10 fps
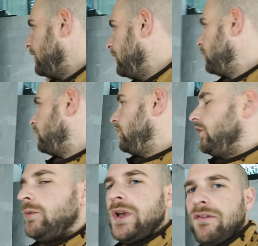So
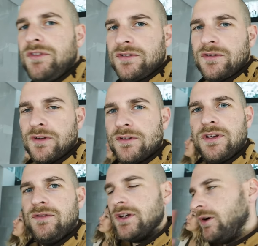we have this
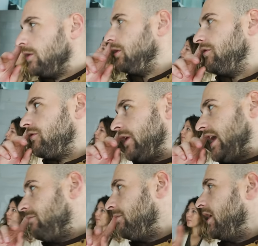TV called The
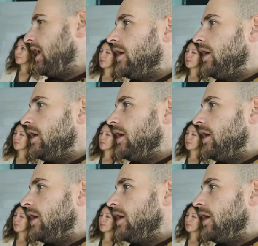Frame.